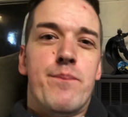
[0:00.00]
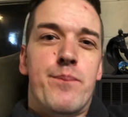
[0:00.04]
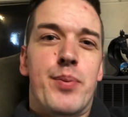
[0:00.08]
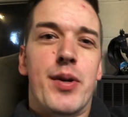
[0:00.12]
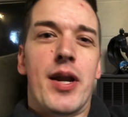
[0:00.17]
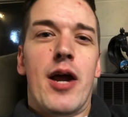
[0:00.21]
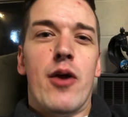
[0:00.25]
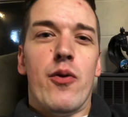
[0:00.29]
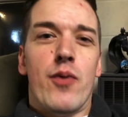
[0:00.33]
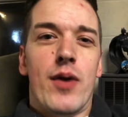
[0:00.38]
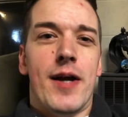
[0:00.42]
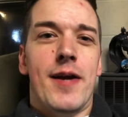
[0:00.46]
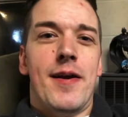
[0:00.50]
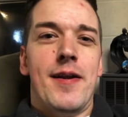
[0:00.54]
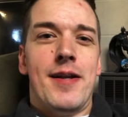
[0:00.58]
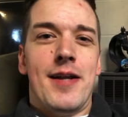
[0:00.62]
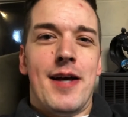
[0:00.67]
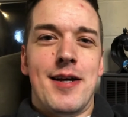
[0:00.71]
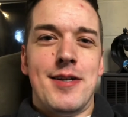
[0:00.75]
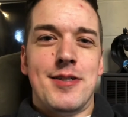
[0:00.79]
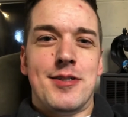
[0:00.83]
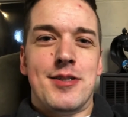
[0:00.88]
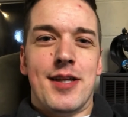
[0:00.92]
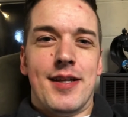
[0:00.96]
But I
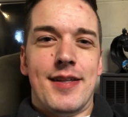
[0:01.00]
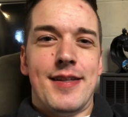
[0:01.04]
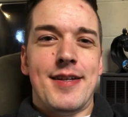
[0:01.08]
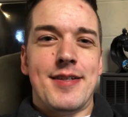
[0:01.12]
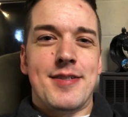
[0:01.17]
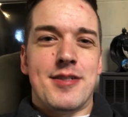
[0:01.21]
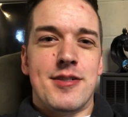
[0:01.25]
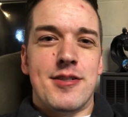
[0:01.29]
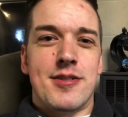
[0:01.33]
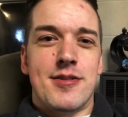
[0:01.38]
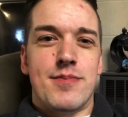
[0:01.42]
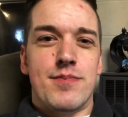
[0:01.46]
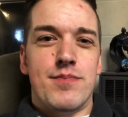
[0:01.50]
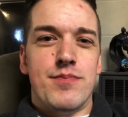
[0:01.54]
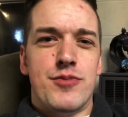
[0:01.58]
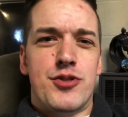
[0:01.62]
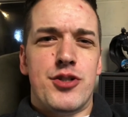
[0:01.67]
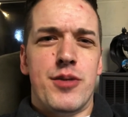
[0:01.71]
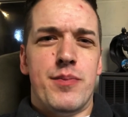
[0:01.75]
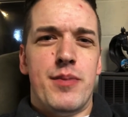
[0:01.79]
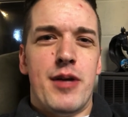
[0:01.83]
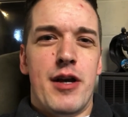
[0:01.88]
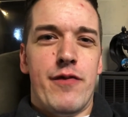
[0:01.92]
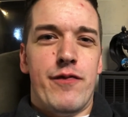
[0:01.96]
recognize that this
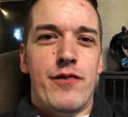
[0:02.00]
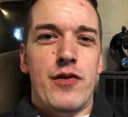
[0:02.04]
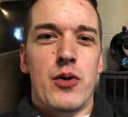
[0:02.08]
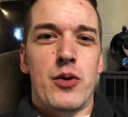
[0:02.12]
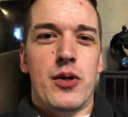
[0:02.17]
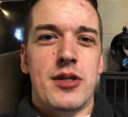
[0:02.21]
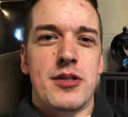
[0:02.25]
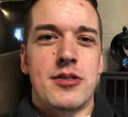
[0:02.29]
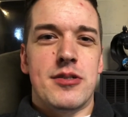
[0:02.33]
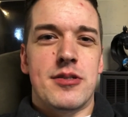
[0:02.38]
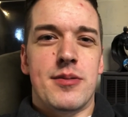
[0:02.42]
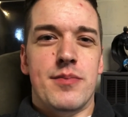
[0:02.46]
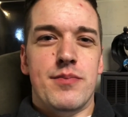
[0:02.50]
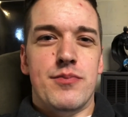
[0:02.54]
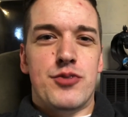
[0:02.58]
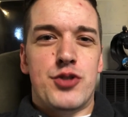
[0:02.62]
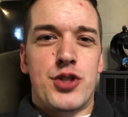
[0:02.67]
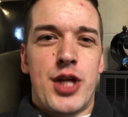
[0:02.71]
should be a focused